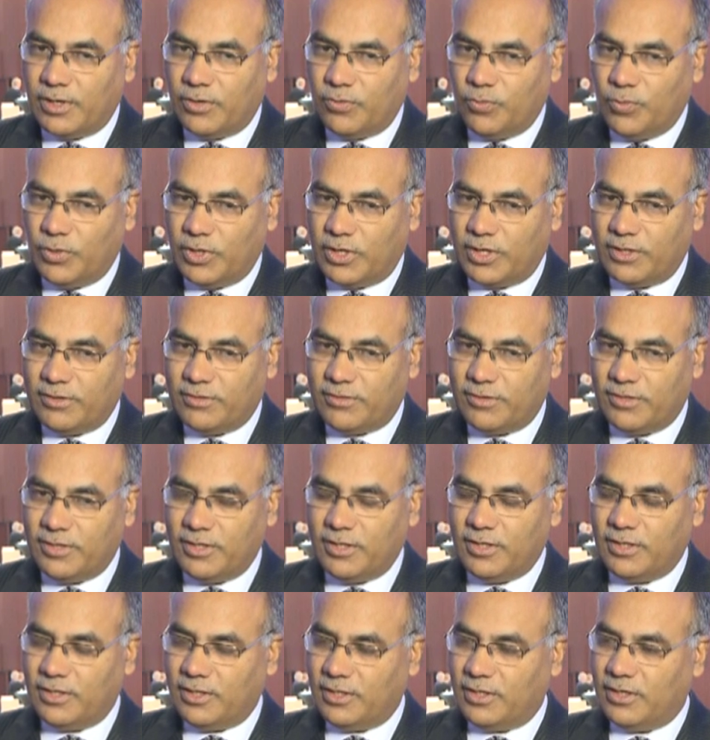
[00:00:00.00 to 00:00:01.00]
we can
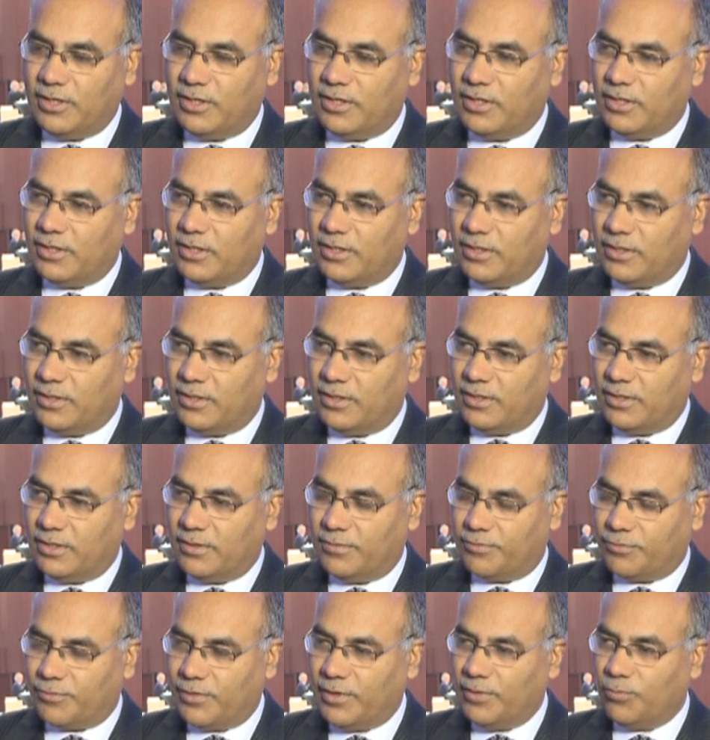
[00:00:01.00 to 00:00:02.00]
see
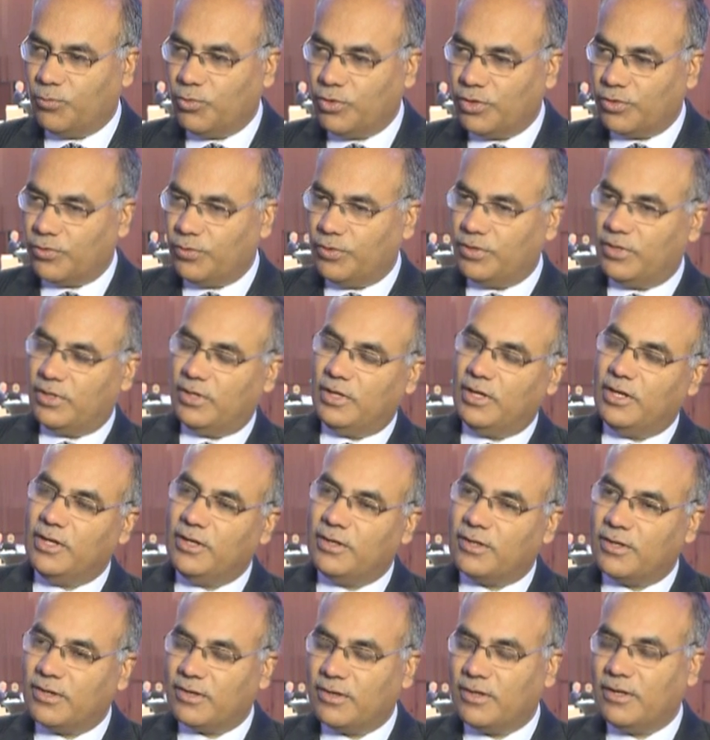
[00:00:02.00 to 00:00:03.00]
a framework with
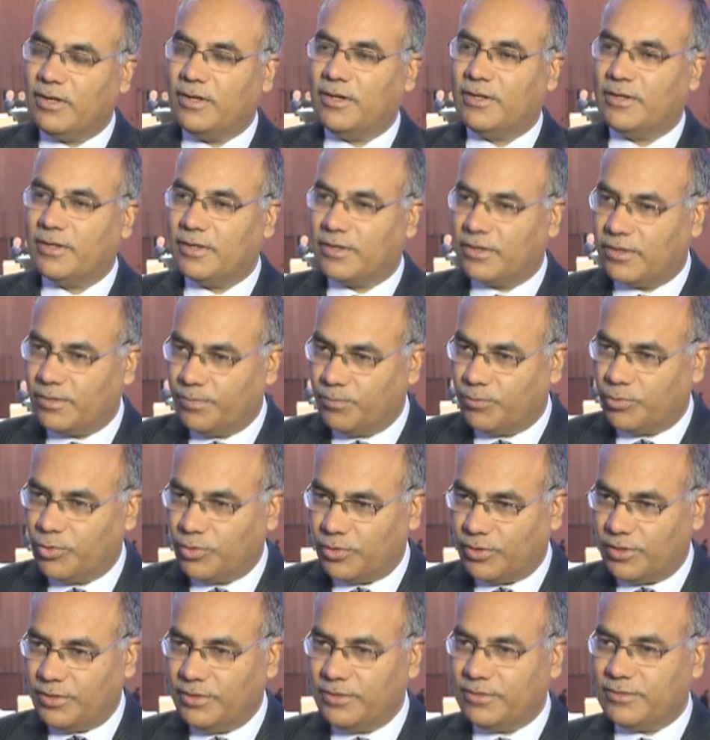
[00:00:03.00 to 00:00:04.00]
interrelated
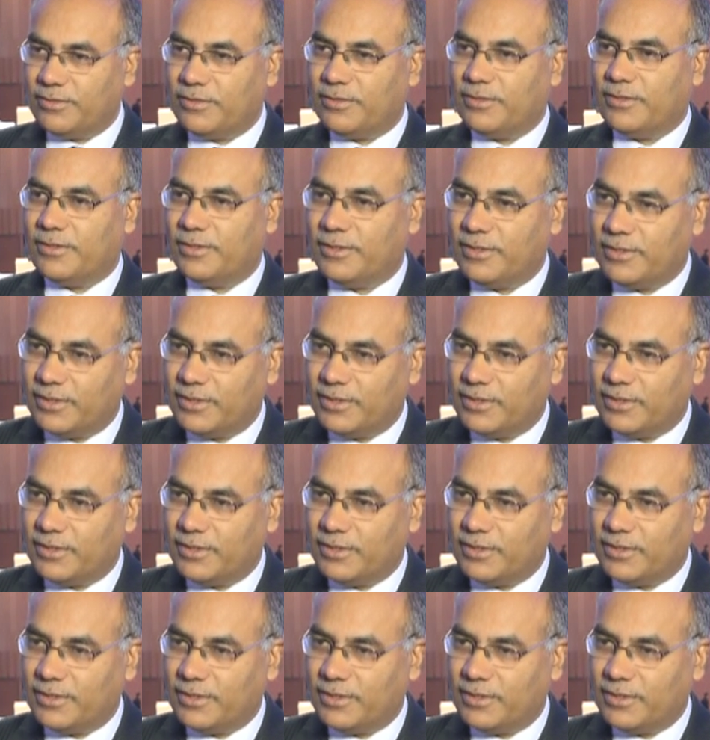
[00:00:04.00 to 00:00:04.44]
components,